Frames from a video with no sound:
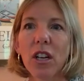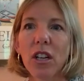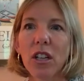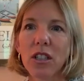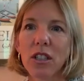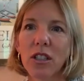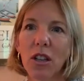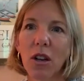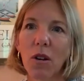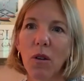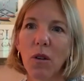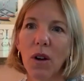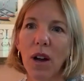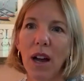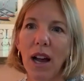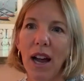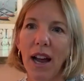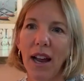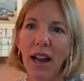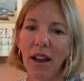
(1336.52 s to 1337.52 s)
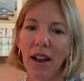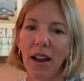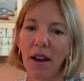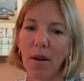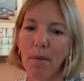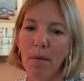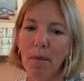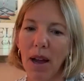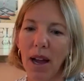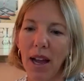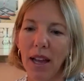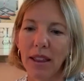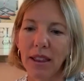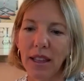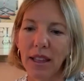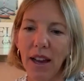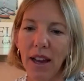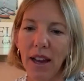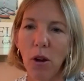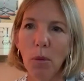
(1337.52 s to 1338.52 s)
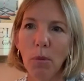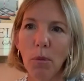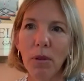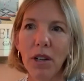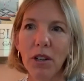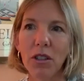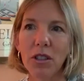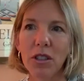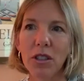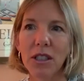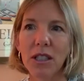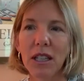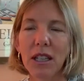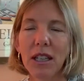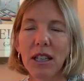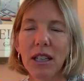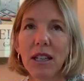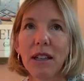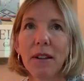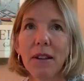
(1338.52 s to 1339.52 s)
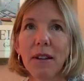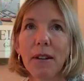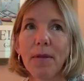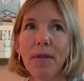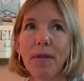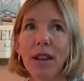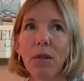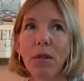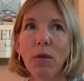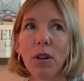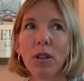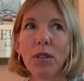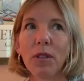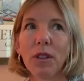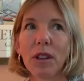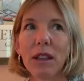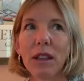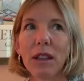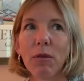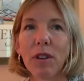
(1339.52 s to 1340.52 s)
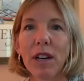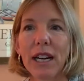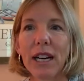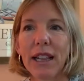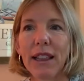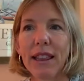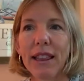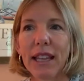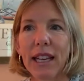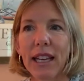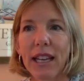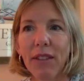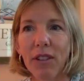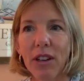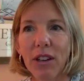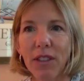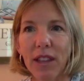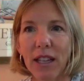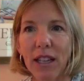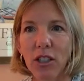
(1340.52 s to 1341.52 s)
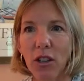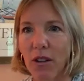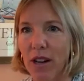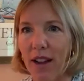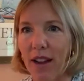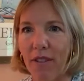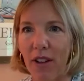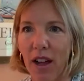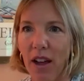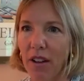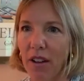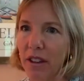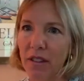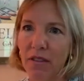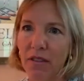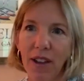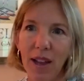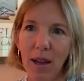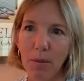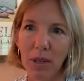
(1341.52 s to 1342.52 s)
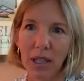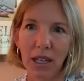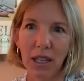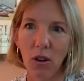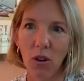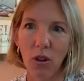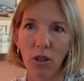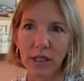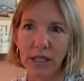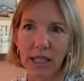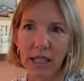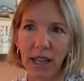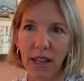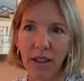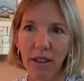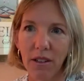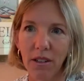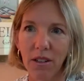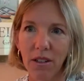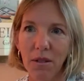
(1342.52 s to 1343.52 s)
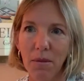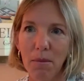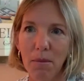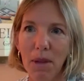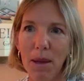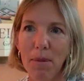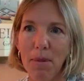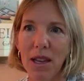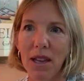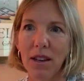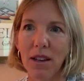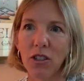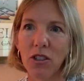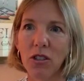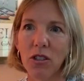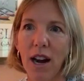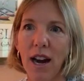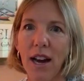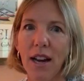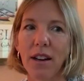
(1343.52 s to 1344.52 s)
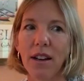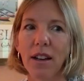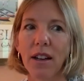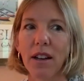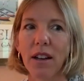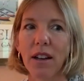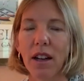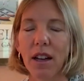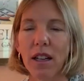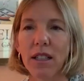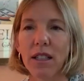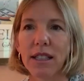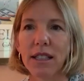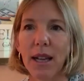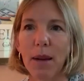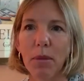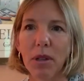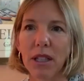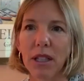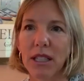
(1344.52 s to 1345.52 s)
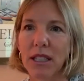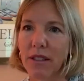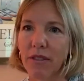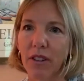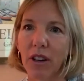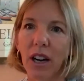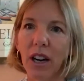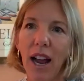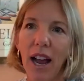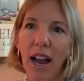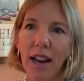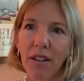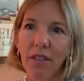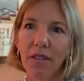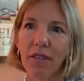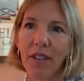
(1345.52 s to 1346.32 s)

So I hope readers will read it and think, even if they don't have a healthy family to hold together, maybe trying to assemble a different kind of